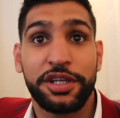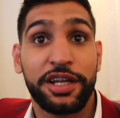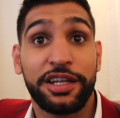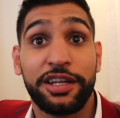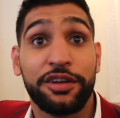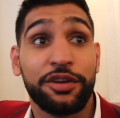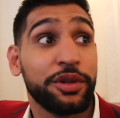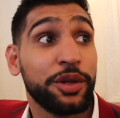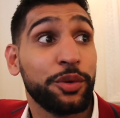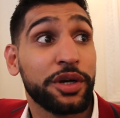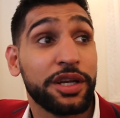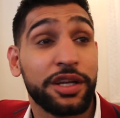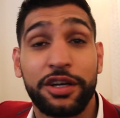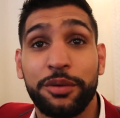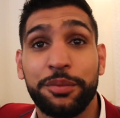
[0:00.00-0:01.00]
And I didn't know they were
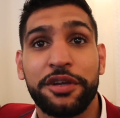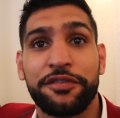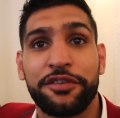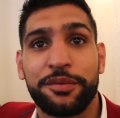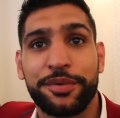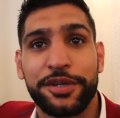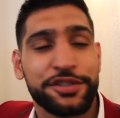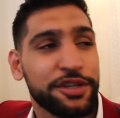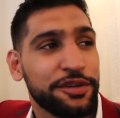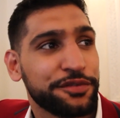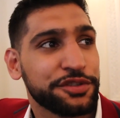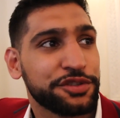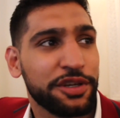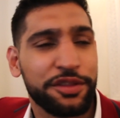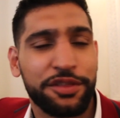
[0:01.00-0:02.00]
going to come here for a press
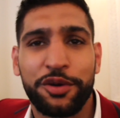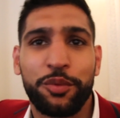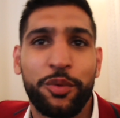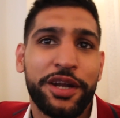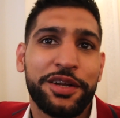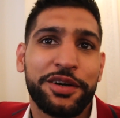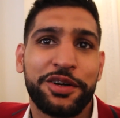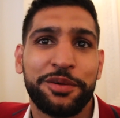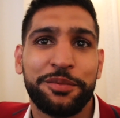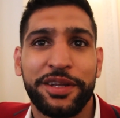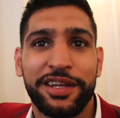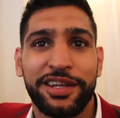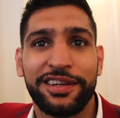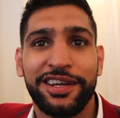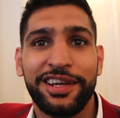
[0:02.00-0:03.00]
conference, so I thought, why not come
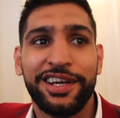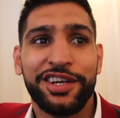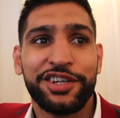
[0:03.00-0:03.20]
in and